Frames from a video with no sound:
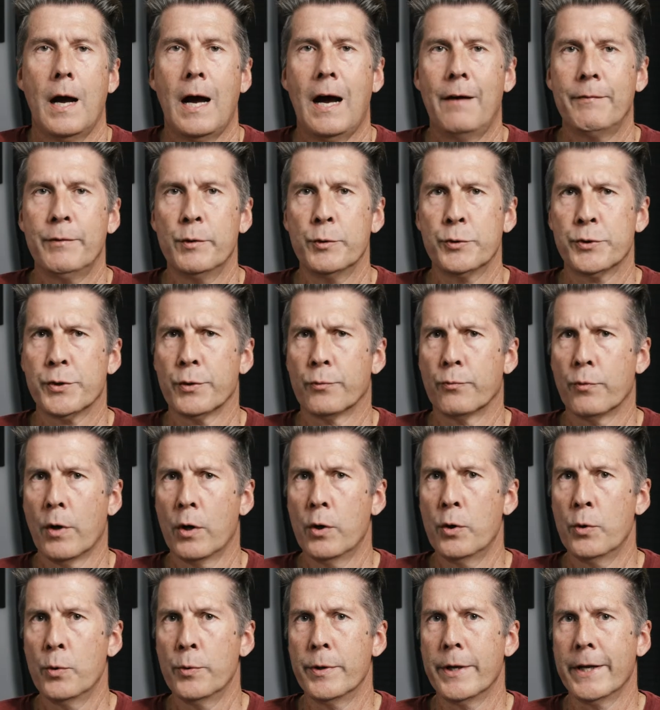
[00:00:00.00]
I've used the
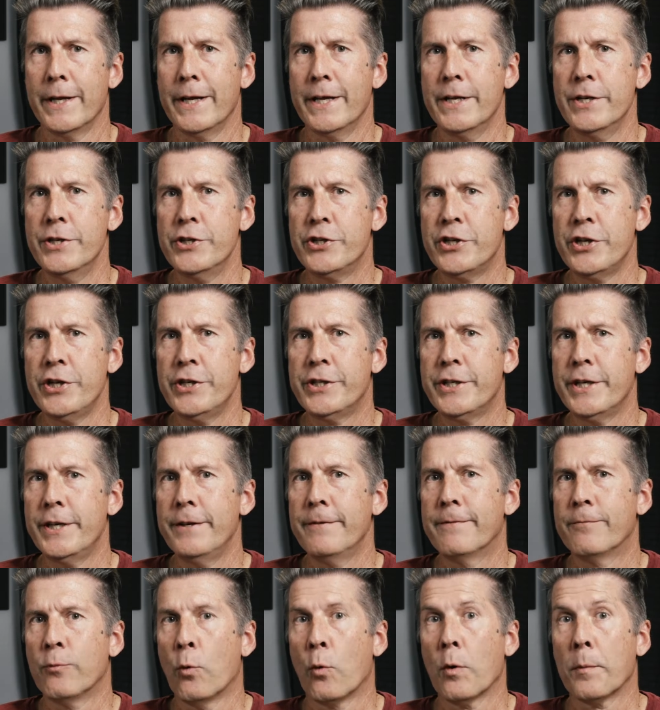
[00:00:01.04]
Rode
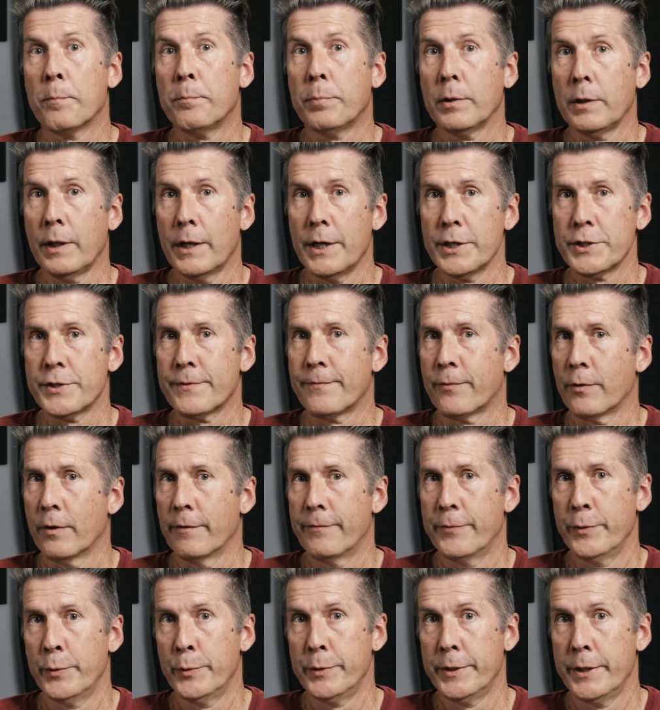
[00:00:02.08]
NGT4 Plus for a
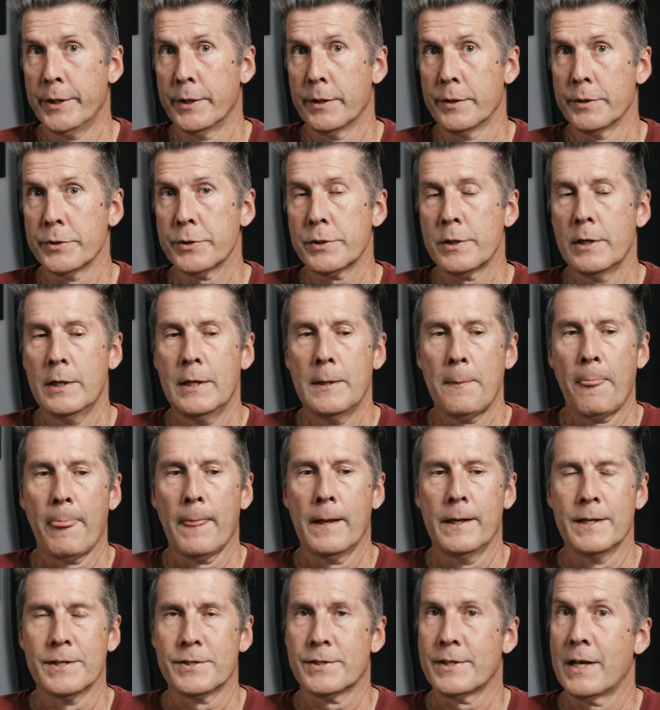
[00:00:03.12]
few years.
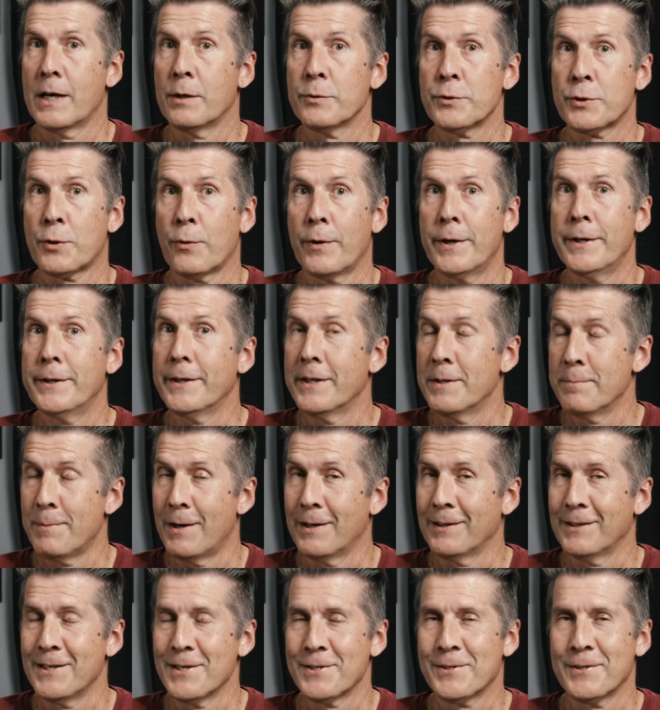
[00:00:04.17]
It sounds great in
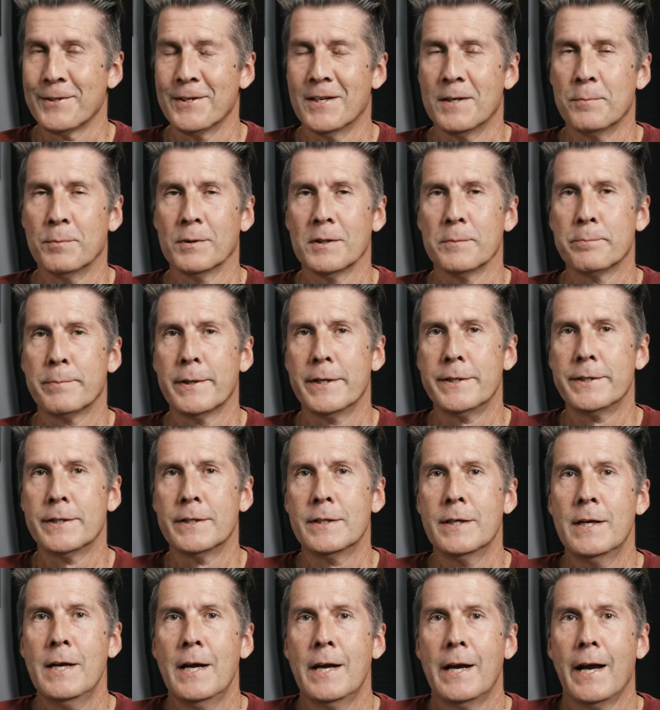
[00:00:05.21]
my less than humble
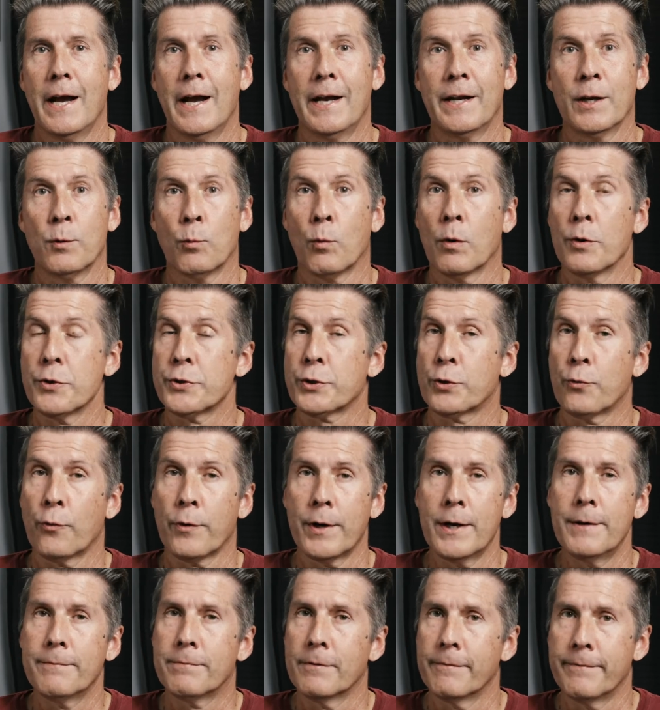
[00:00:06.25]
opinion, and it works
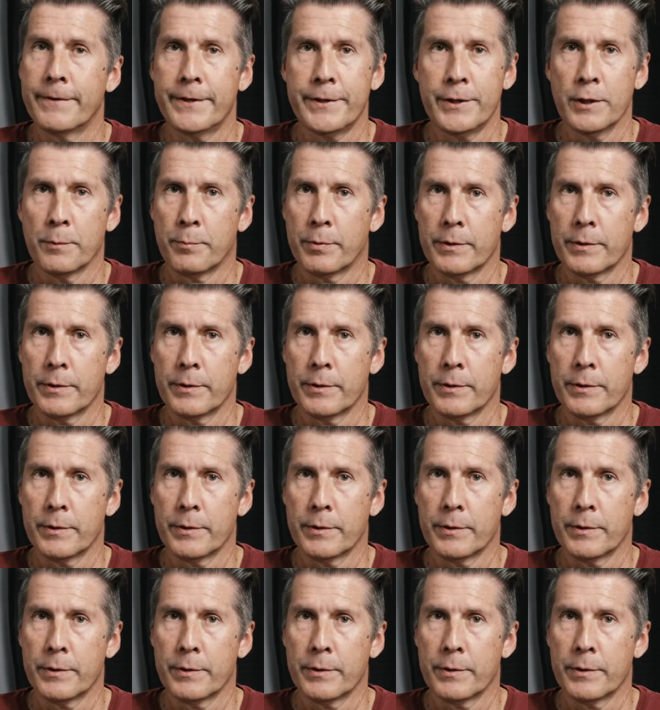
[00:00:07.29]
great for video